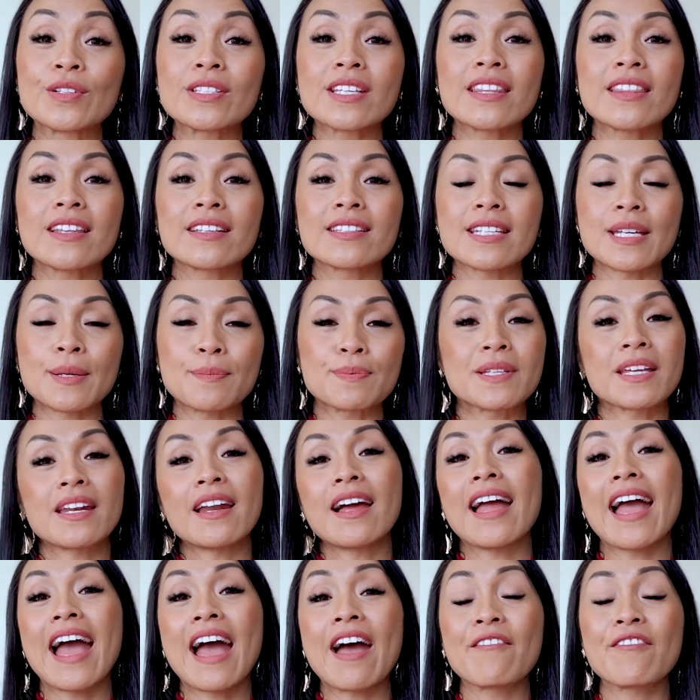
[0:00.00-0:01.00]
are the tips that
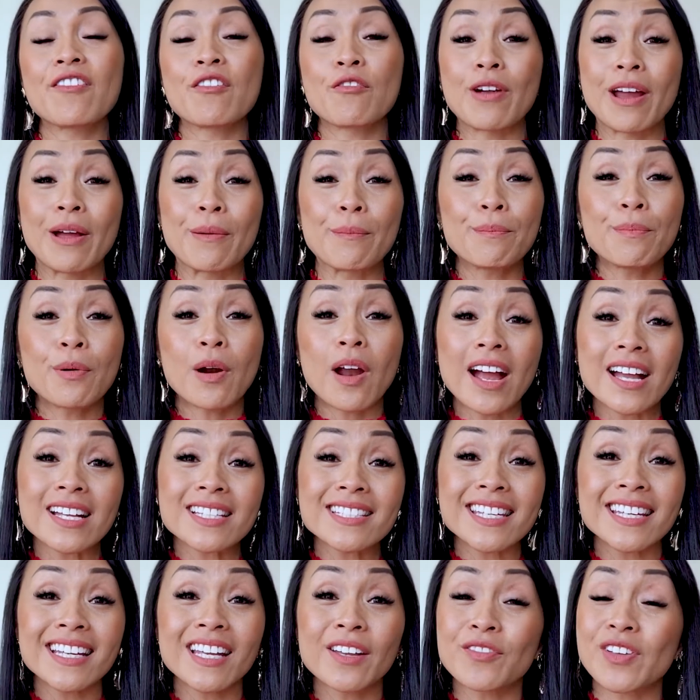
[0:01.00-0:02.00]
I have around
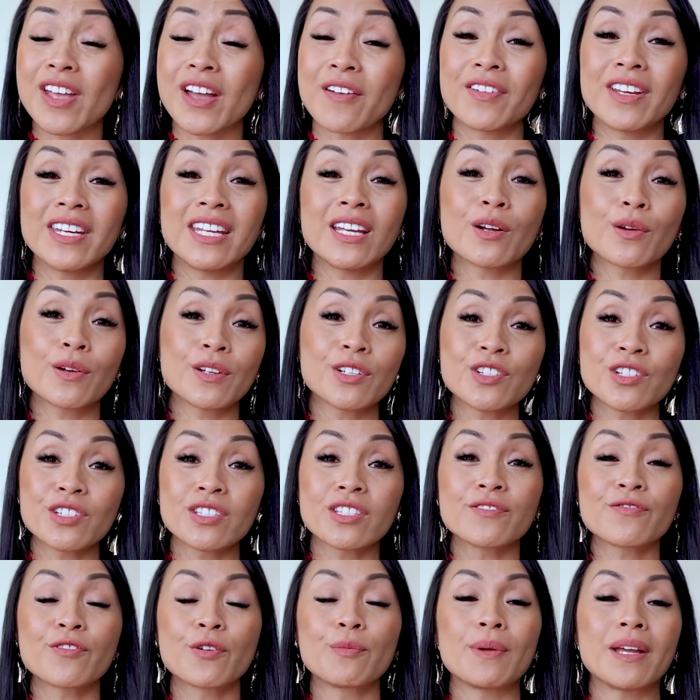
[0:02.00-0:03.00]
pricing. If you have any
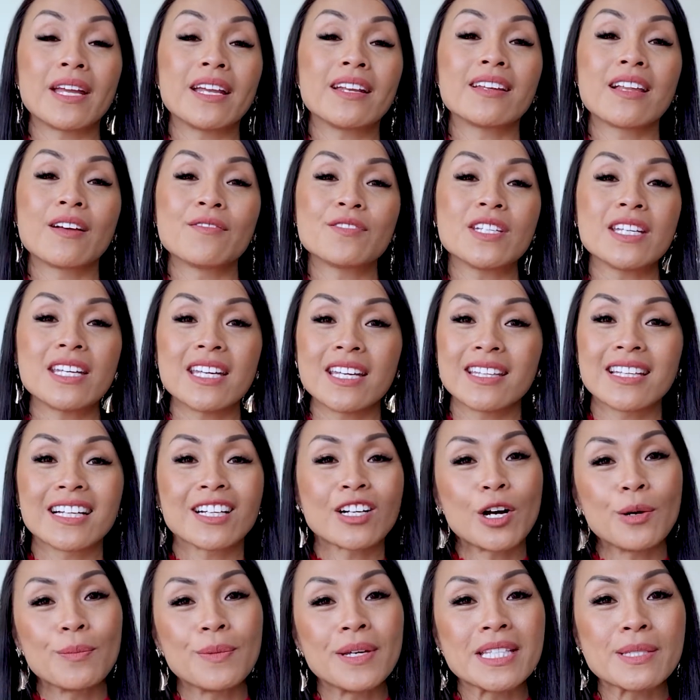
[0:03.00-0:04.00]
questions for me, love to hear in the
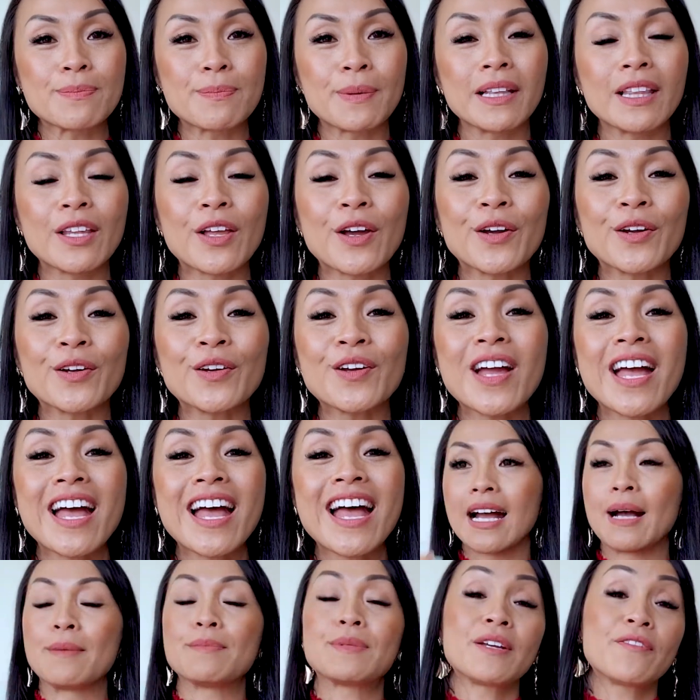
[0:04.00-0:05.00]
comments below.
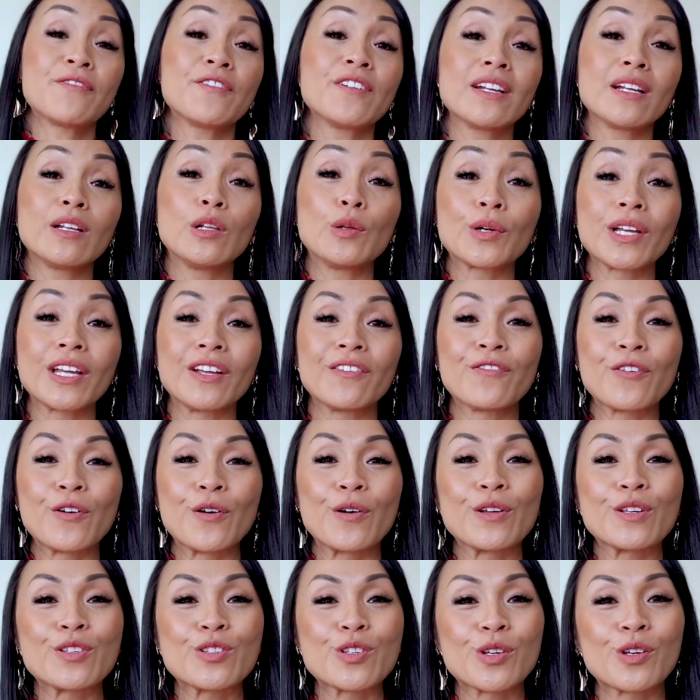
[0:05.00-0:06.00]
I'm definitely looking
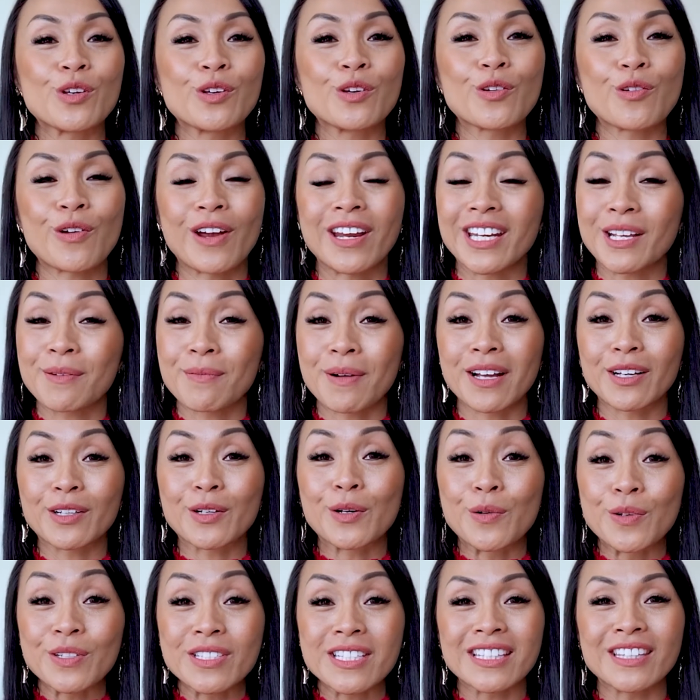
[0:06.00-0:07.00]
forward to creating my
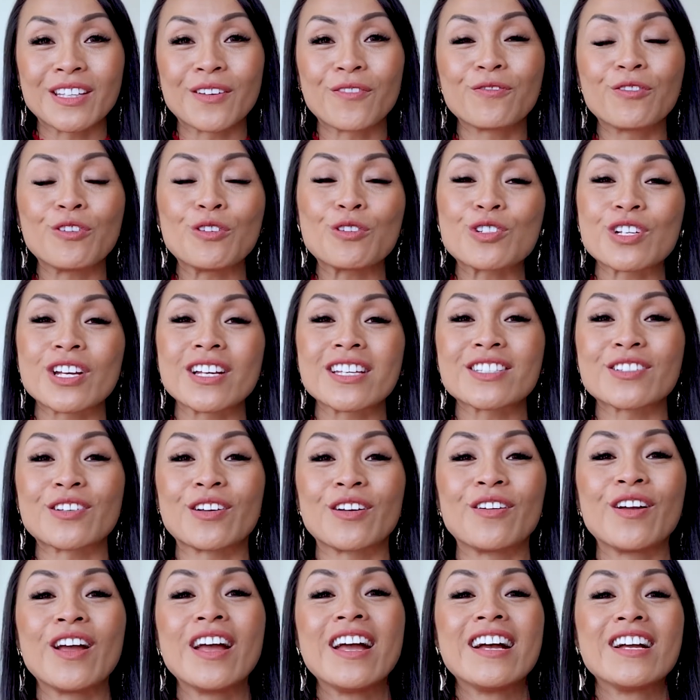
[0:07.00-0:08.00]
course in the future.
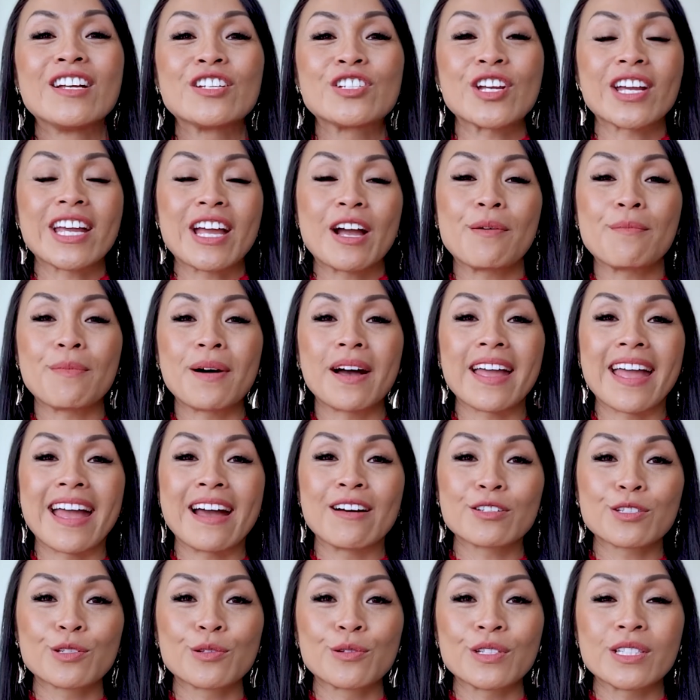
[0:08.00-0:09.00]
So check out my
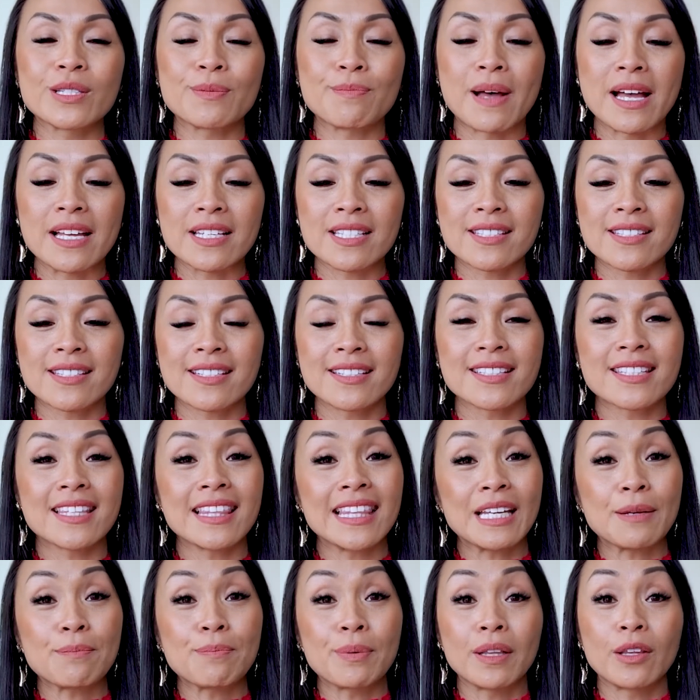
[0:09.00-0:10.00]
Outsource Masters
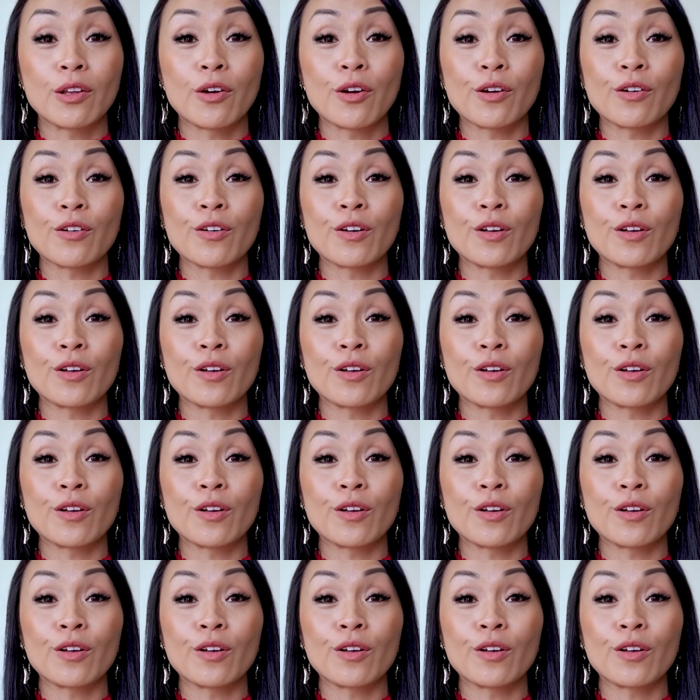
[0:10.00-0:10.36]
link below.